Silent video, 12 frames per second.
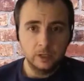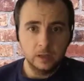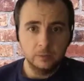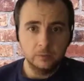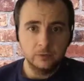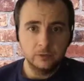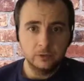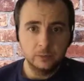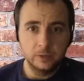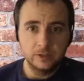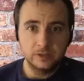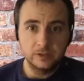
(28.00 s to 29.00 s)
we come to
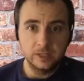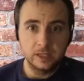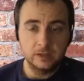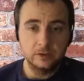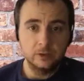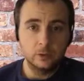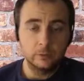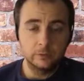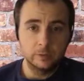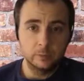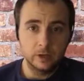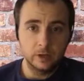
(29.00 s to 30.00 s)
the business end
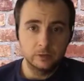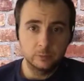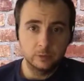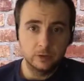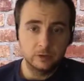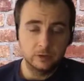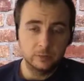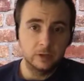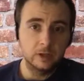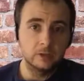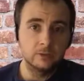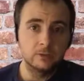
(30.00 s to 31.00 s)
of the appraisal process
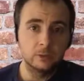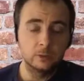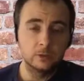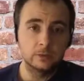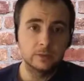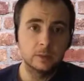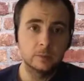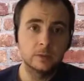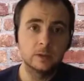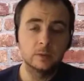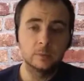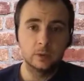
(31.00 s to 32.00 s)
being a full
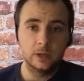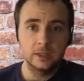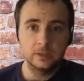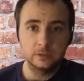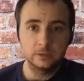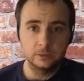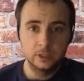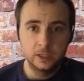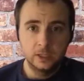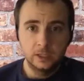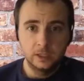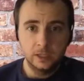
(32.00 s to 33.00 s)
development appraisal.
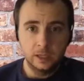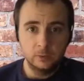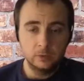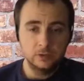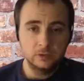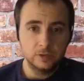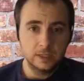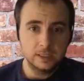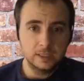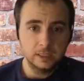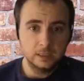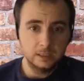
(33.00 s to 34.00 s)
Now, I want to
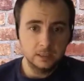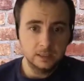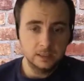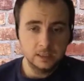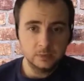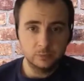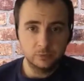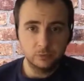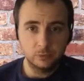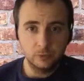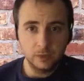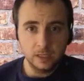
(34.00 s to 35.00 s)
stress here that this is
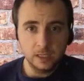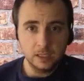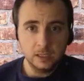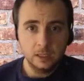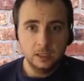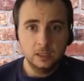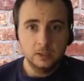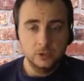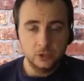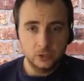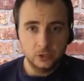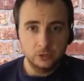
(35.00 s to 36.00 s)

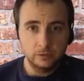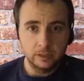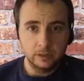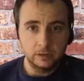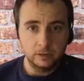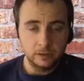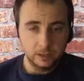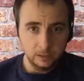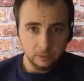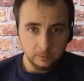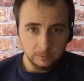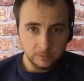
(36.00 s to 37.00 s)
pre-securing the
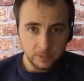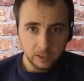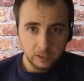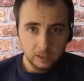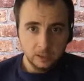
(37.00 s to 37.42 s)
deal.